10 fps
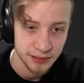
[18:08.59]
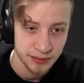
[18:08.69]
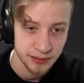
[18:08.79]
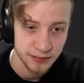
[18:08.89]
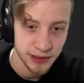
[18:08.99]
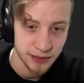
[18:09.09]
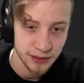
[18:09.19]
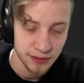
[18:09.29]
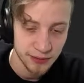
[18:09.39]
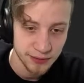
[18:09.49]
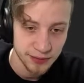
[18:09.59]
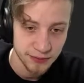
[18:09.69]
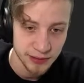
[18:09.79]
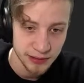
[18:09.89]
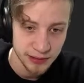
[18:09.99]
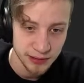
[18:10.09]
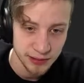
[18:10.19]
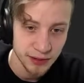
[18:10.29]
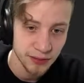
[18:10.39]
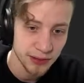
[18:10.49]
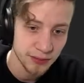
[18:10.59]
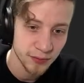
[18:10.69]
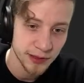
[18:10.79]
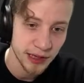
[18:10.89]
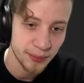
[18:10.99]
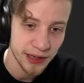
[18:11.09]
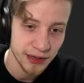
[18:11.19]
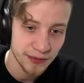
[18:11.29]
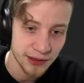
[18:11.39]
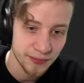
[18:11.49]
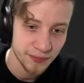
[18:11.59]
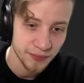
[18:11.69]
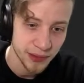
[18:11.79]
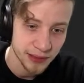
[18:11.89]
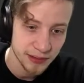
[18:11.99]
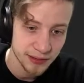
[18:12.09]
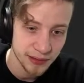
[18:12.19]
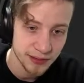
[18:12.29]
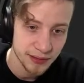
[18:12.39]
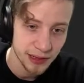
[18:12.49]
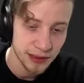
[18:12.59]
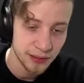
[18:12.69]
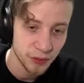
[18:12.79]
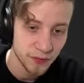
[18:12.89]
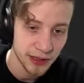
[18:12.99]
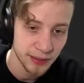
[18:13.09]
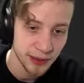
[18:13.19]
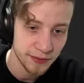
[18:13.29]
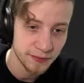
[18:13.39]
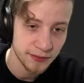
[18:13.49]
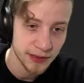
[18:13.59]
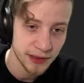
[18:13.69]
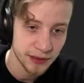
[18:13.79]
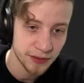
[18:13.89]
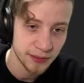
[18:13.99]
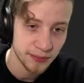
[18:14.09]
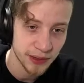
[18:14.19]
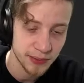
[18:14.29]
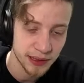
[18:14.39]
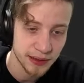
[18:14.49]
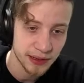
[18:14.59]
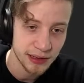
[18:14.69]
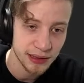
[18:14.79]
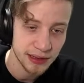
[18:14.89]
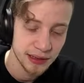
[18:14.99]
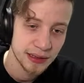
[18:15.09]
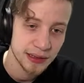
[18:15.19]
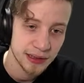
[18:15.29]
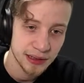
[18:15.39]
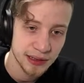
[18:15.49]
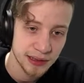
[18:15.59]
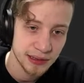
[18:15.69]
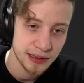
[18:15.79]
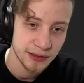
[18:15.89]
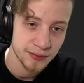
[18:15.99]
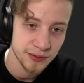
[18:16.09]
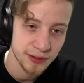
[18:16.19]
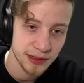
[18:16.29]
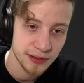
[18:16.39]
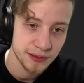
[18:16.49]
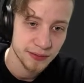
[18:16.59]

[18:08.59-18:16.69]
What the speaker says: Z value. Okay, because if it's like this, no, it's moving up anyway. You can see it's like slightly moving up. I think we need to implement a dead zone on it.